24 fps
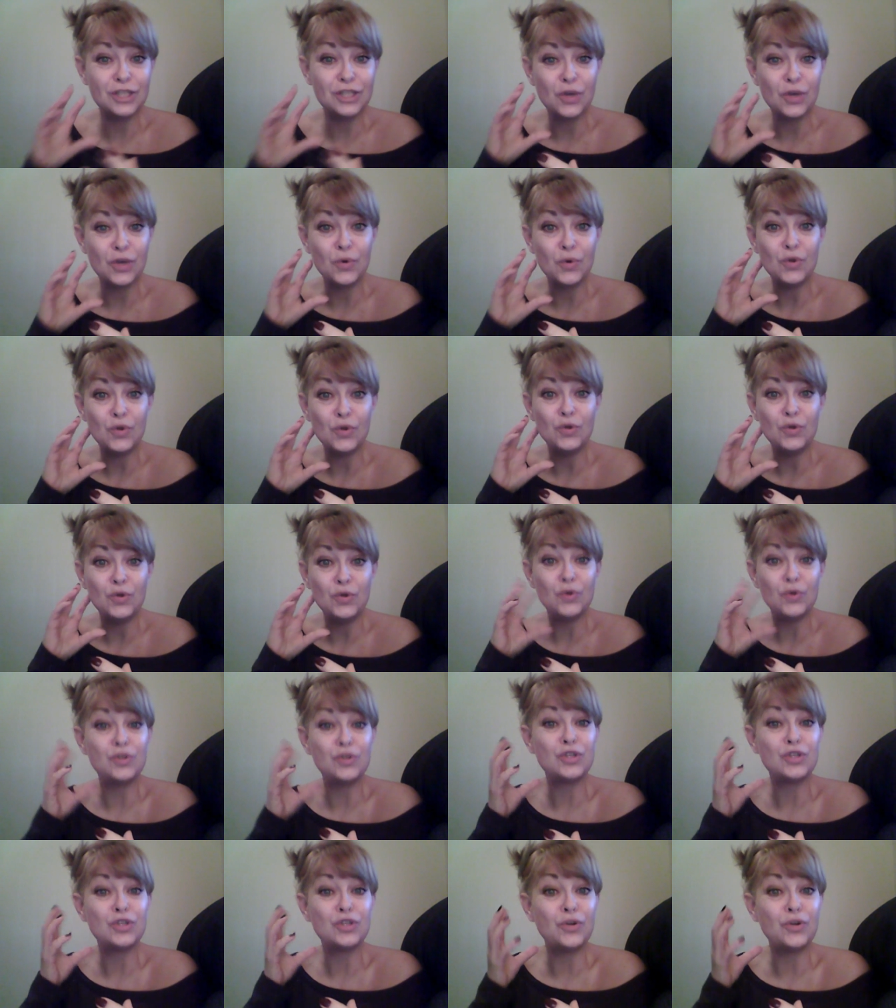So your
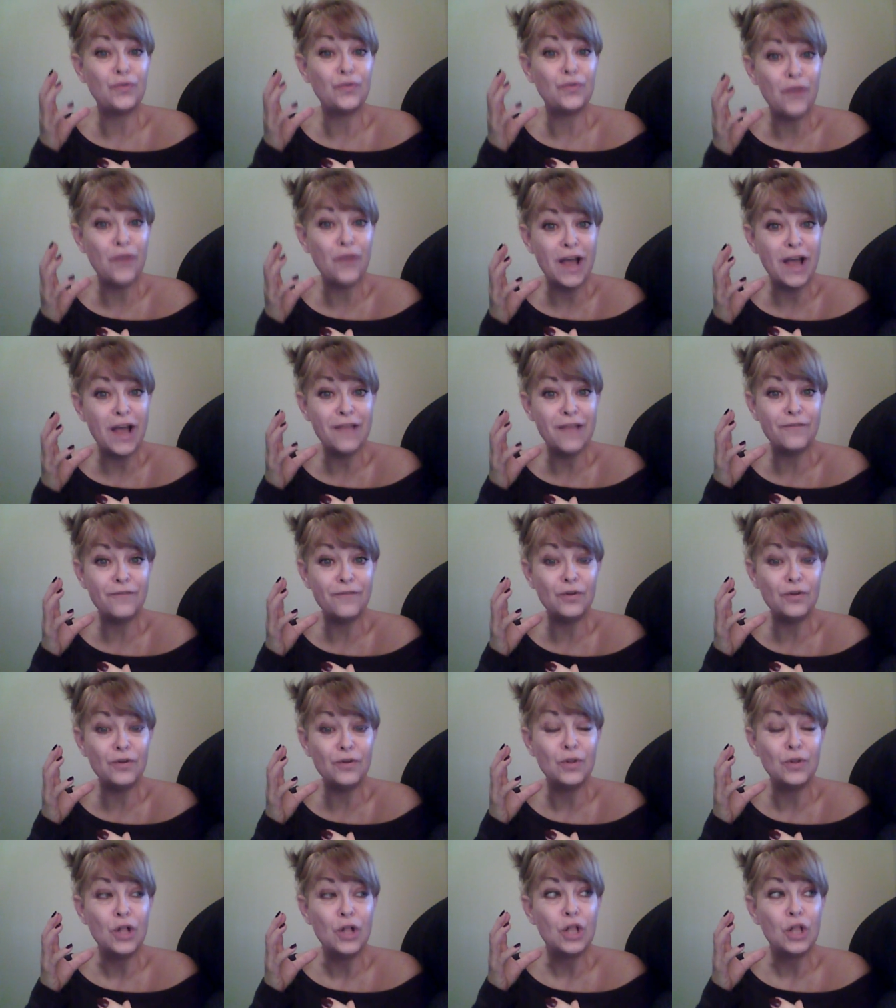
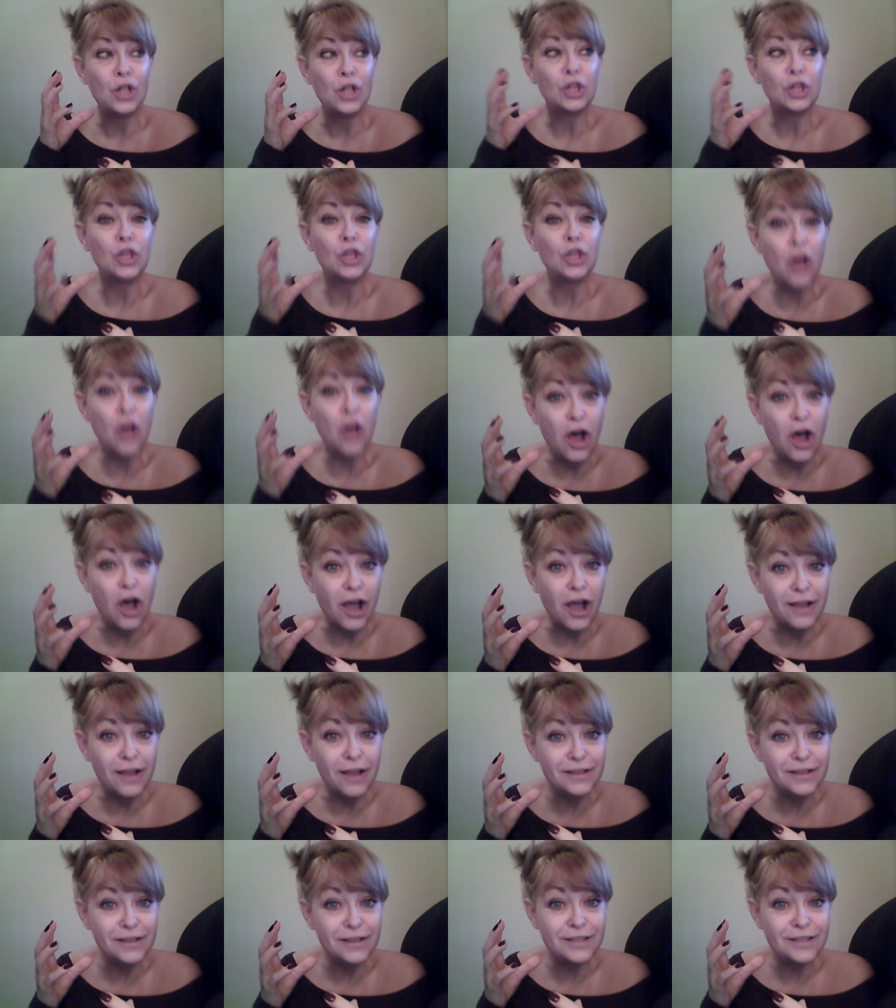survival
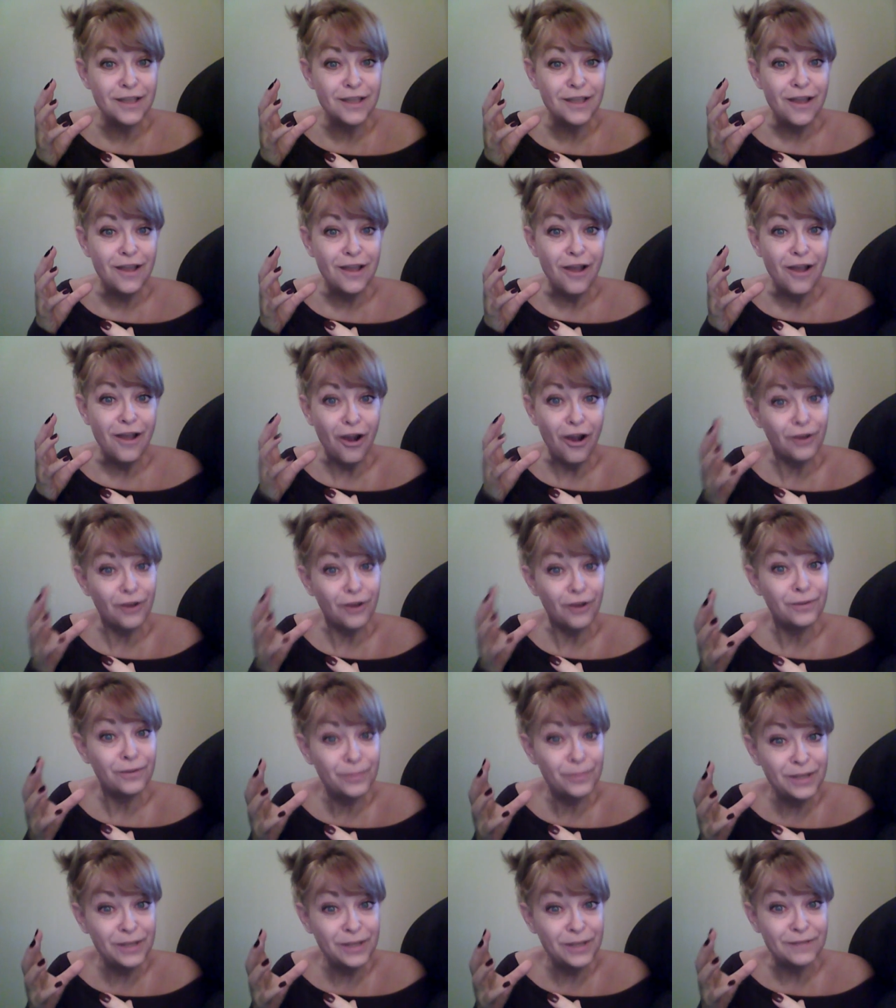laws are your
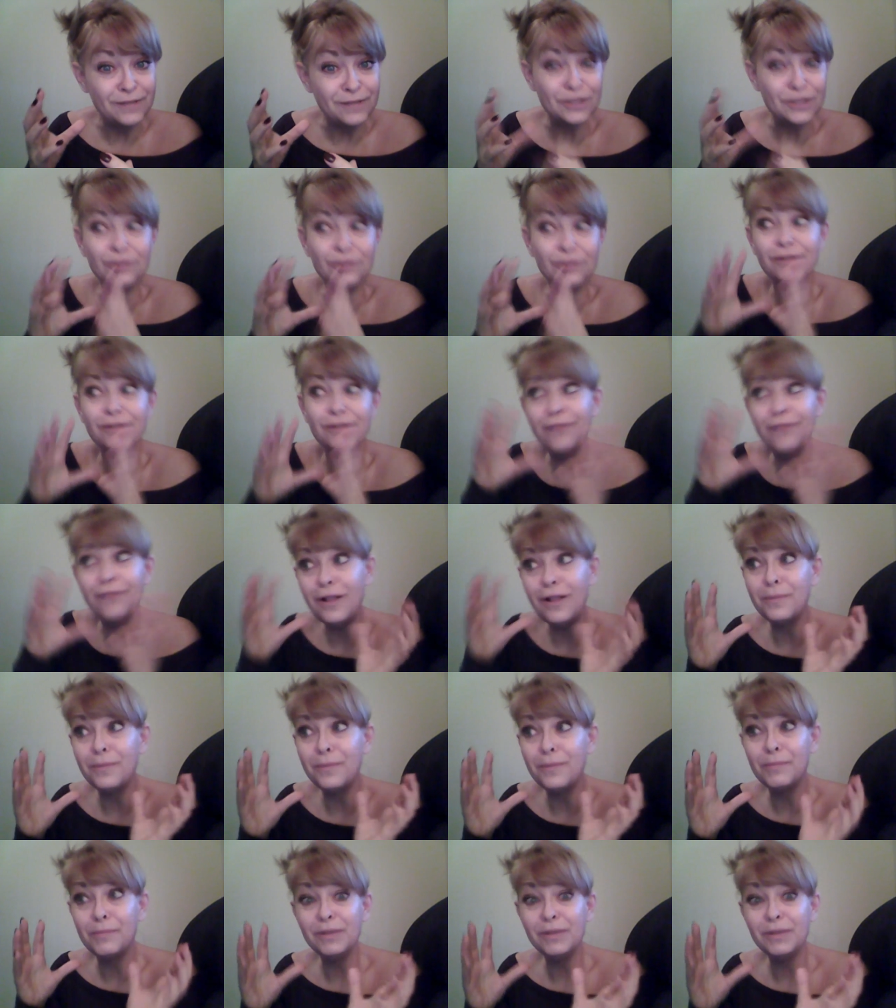beliefs. You'll
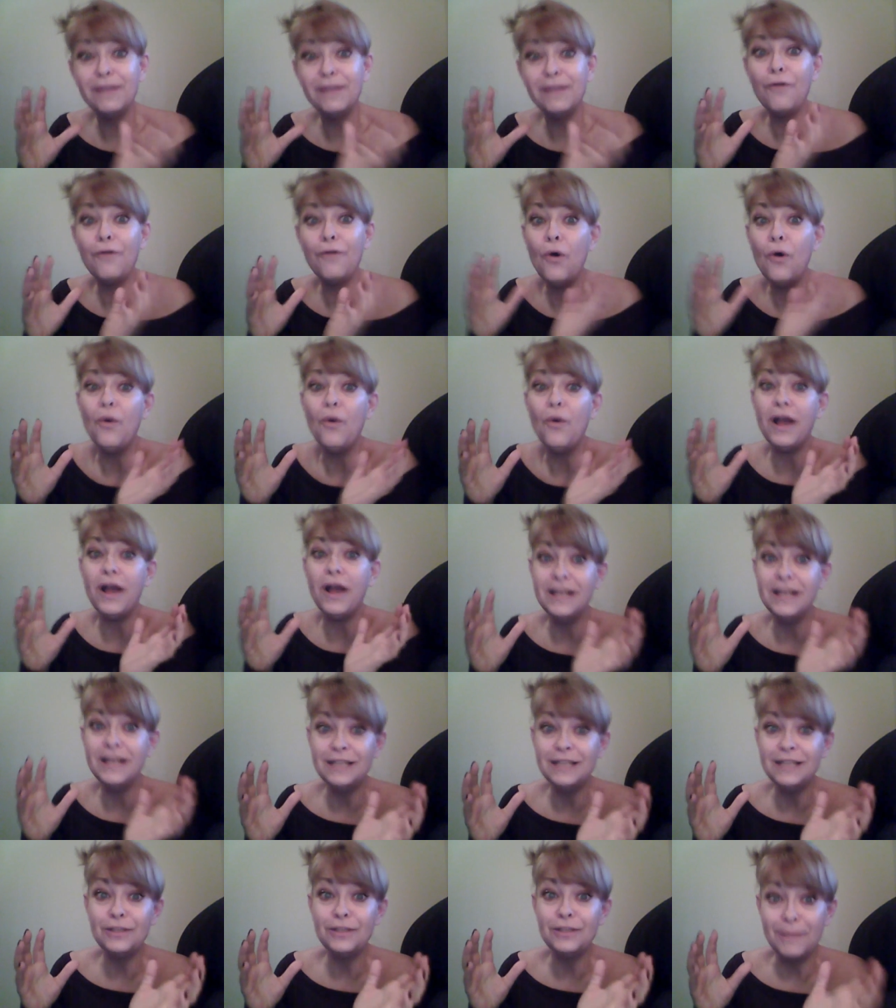develop a belief. Oh, I
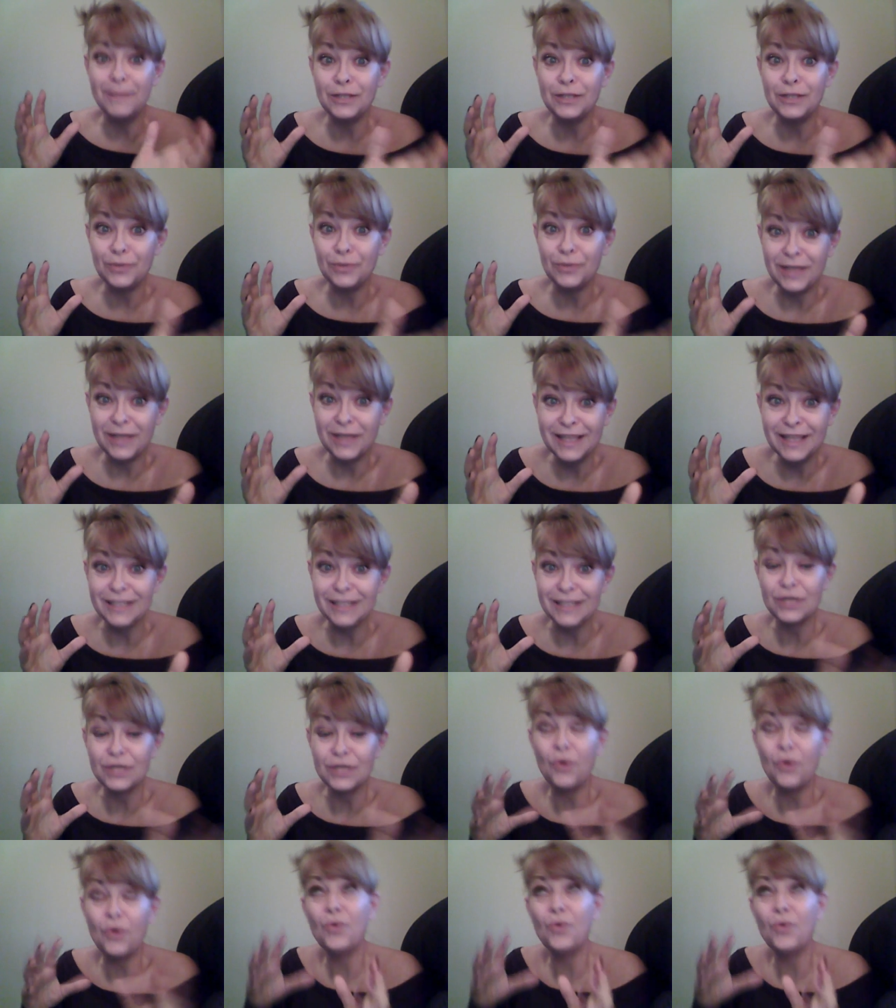need to be doing this.
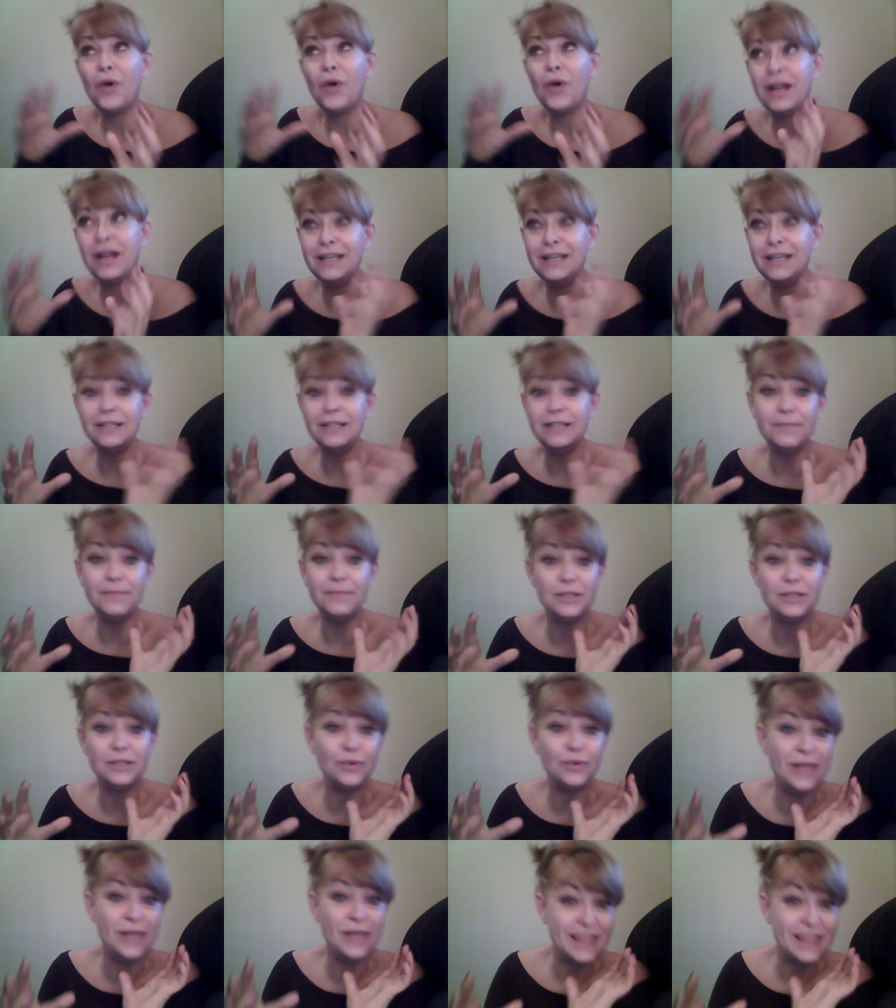Oh, I need to be
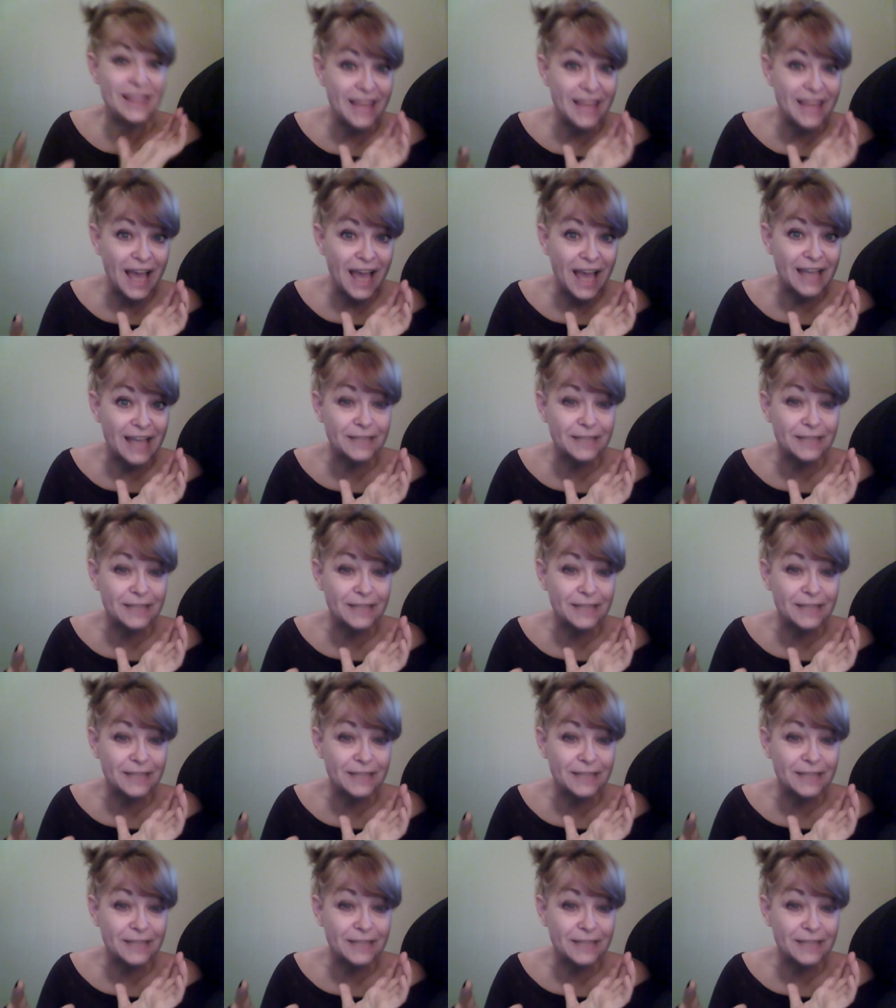doing that.